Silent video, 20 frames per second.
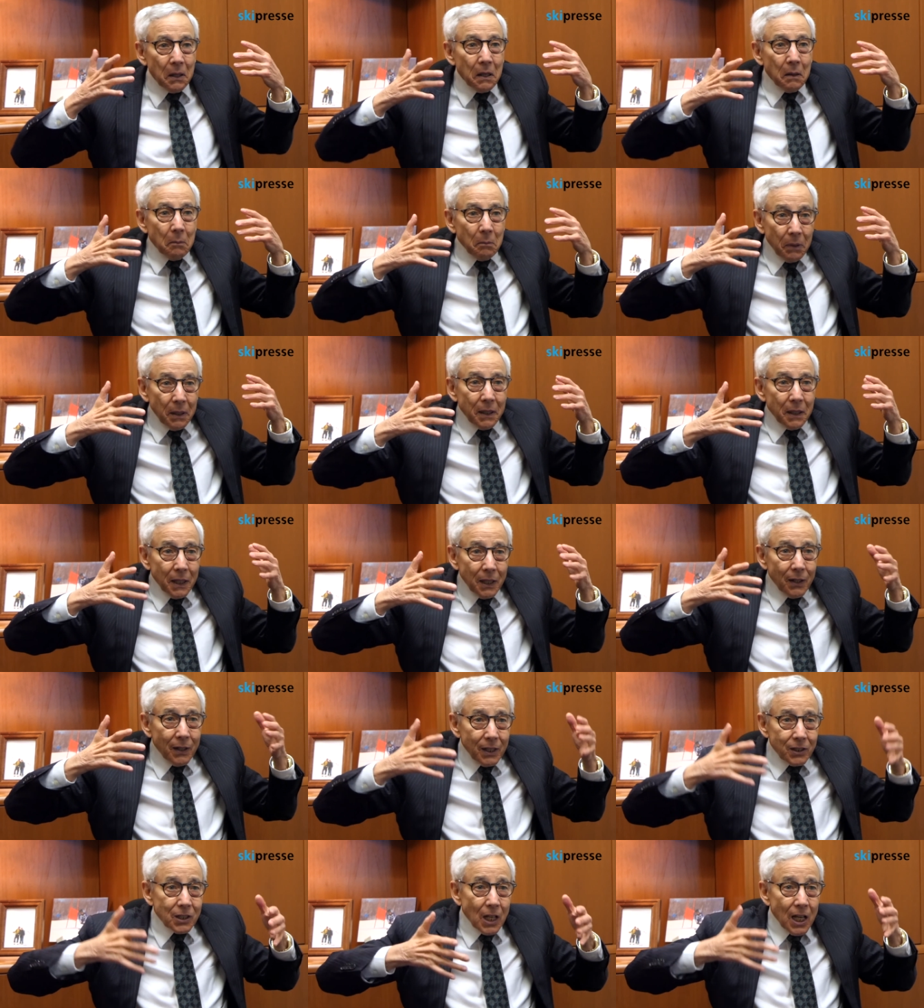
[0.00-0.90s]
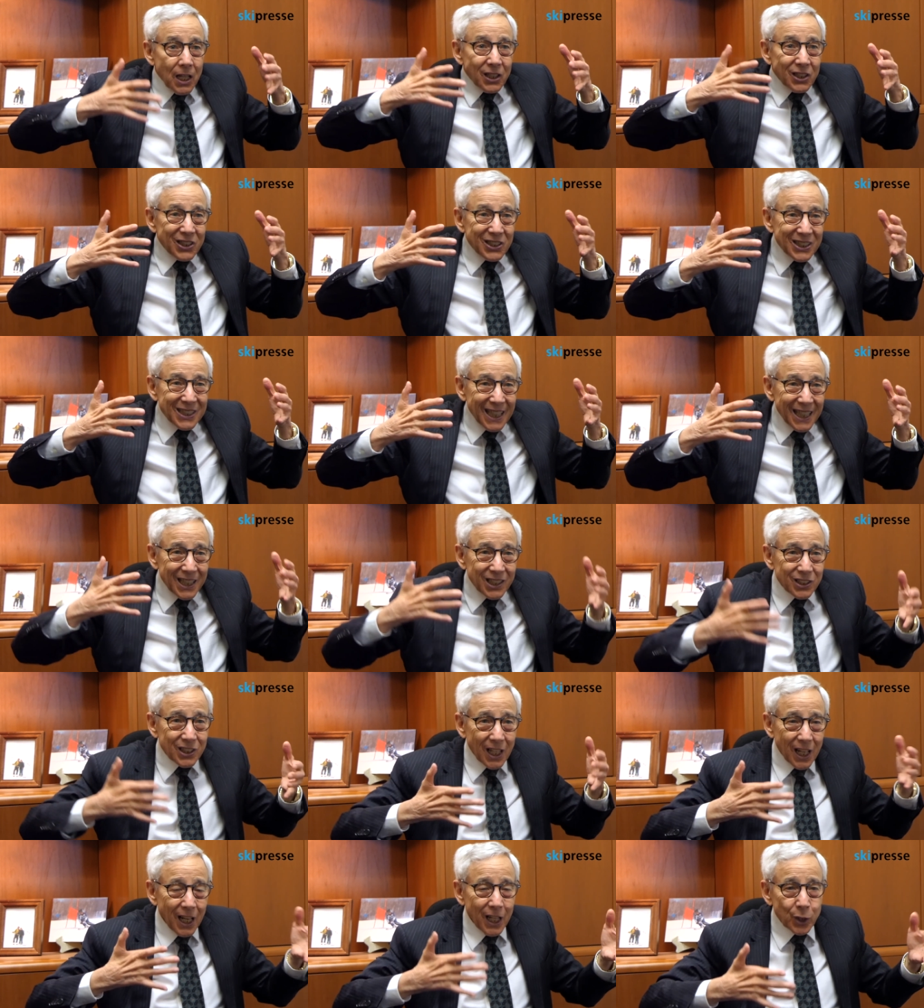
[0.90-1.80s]
But here it is, six
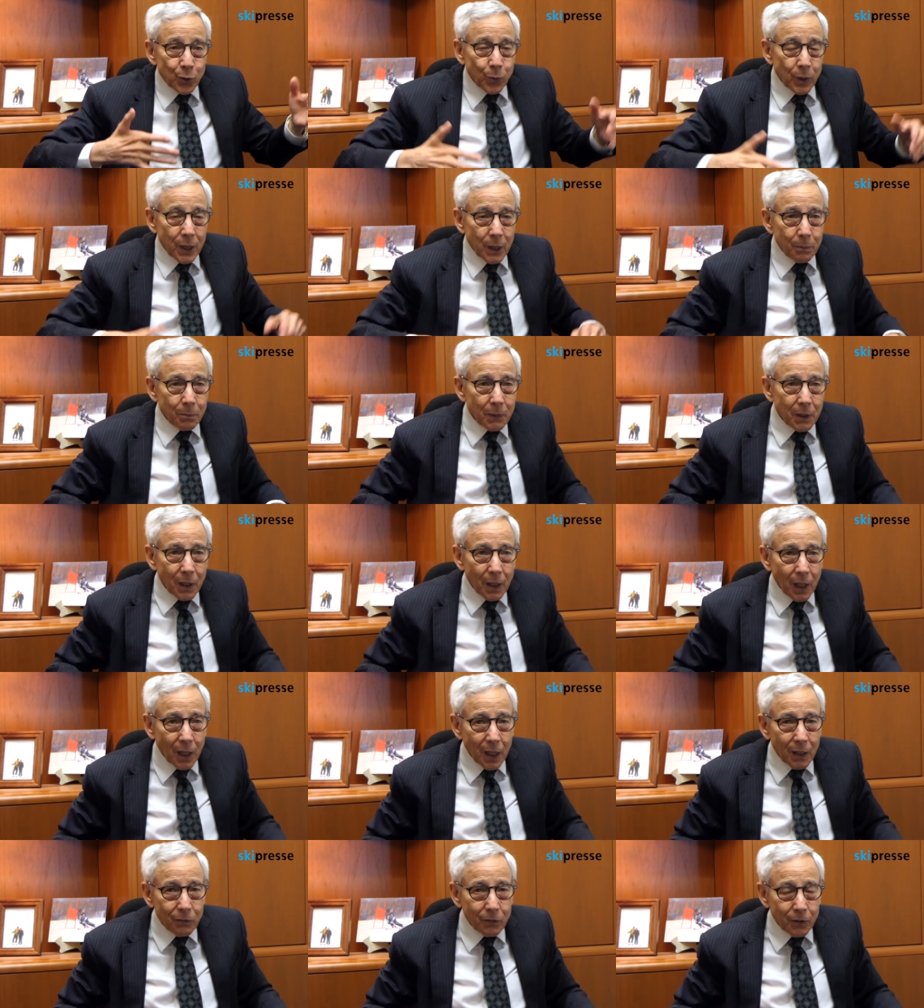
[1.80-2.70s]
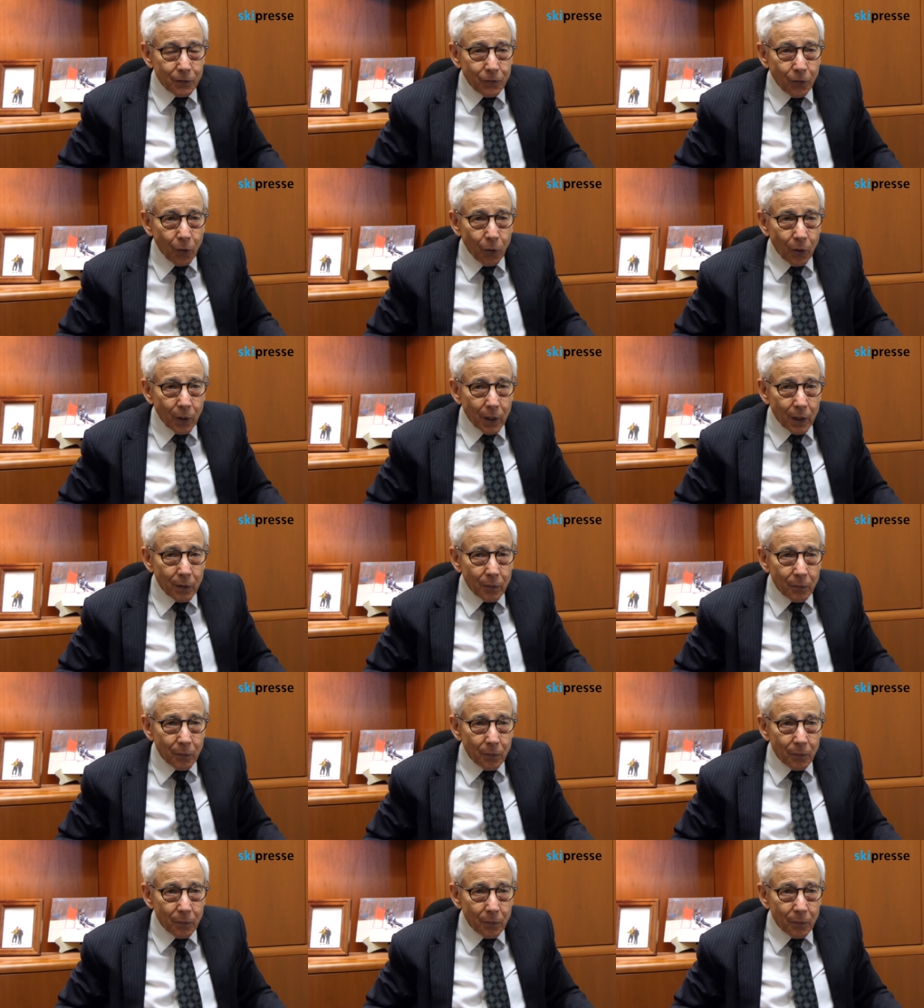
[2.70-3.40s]
guys went up and got a level four.